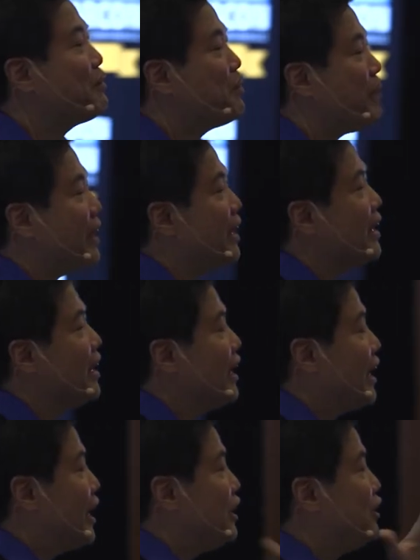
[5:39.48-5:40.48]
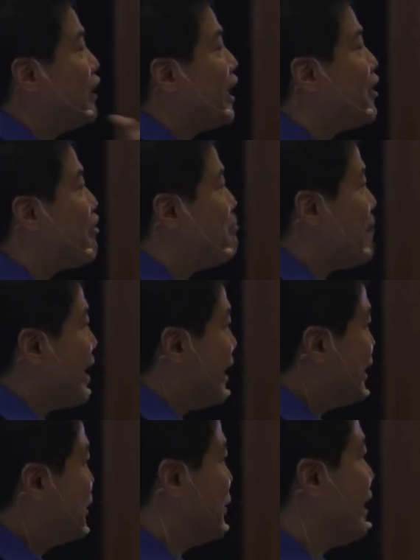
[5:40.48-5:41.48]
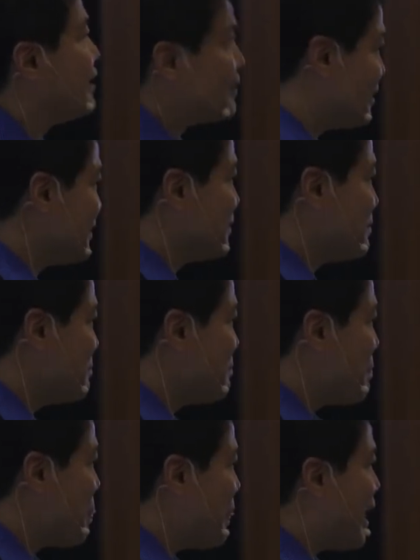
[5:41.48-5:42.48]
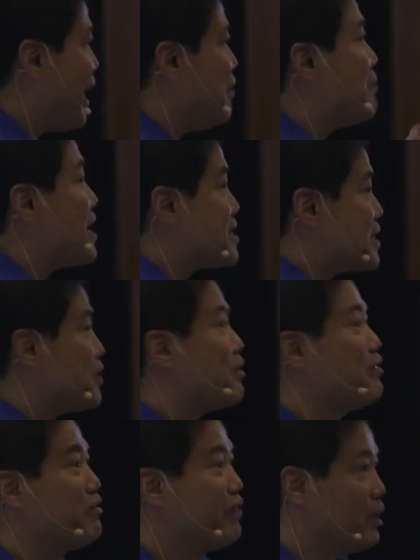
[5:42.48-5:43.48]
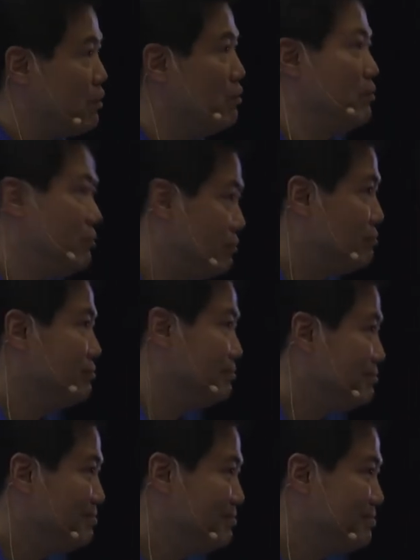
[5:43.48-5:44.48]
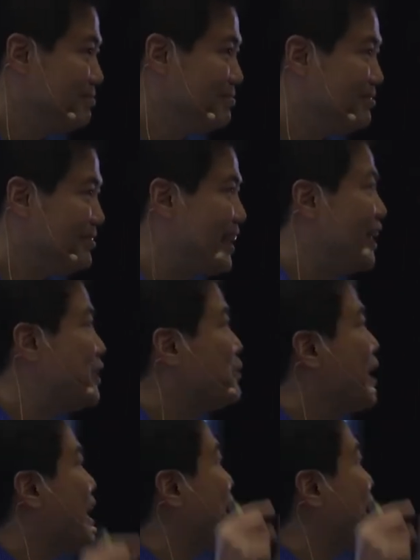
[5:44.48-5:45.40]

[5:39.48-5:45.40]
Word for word: will be Jack of many trades, and master of a few. That is what I